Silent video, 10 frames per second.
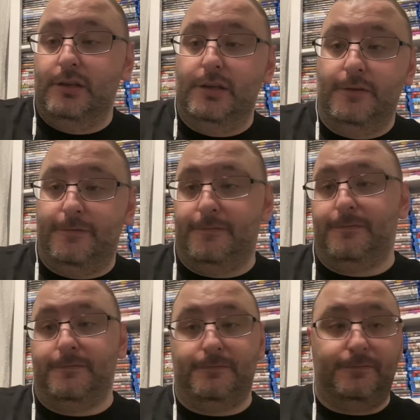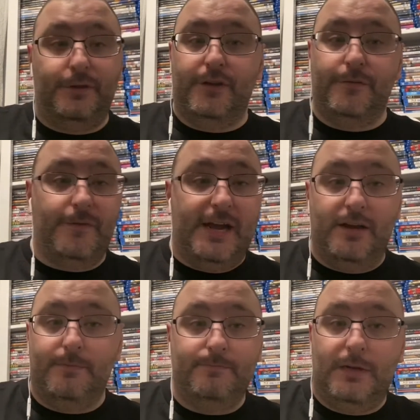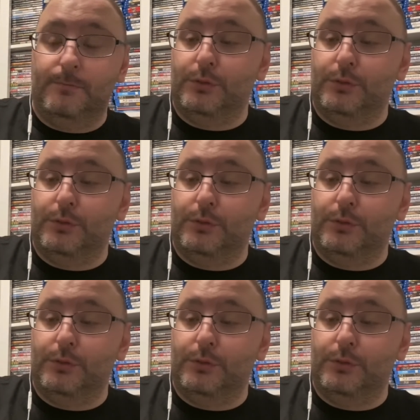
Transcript: if you could find them on